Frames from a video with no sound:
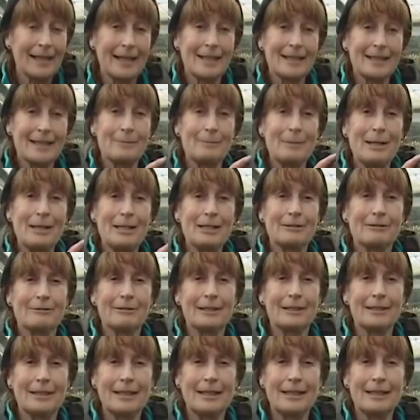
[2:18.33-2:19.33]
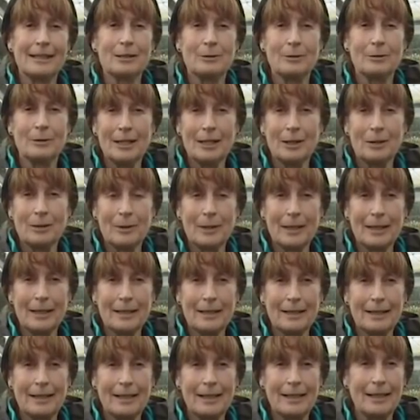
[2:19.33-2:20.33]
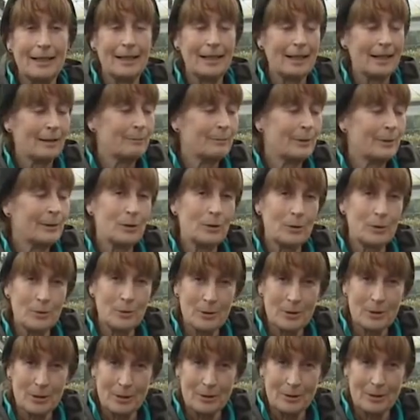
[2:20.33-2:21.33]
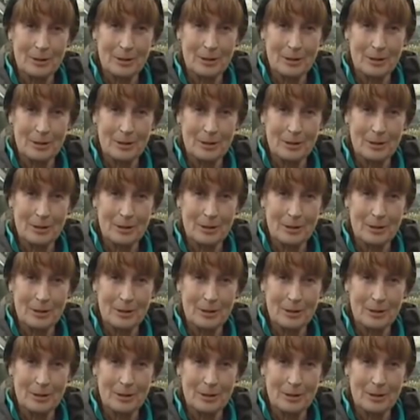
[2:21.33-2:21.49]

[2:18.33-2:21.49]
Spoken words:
it's meant to release quite quickly, but also